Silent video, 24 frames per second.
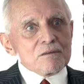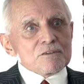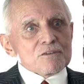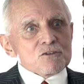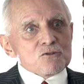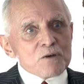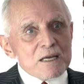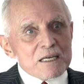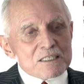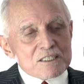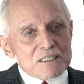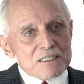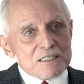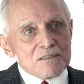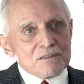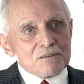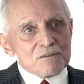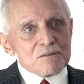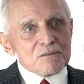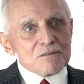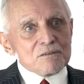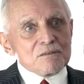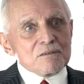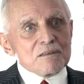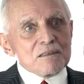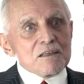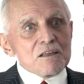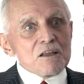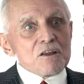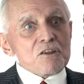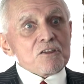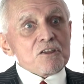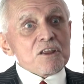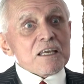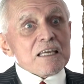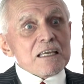dressing,
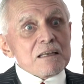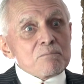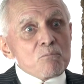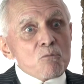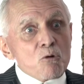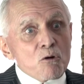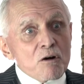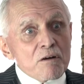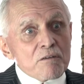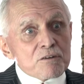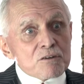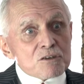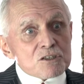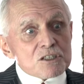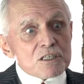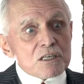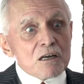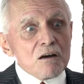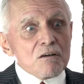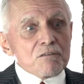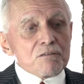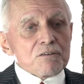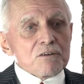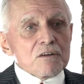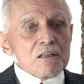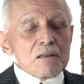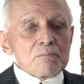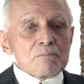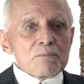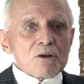thinking more of yourself,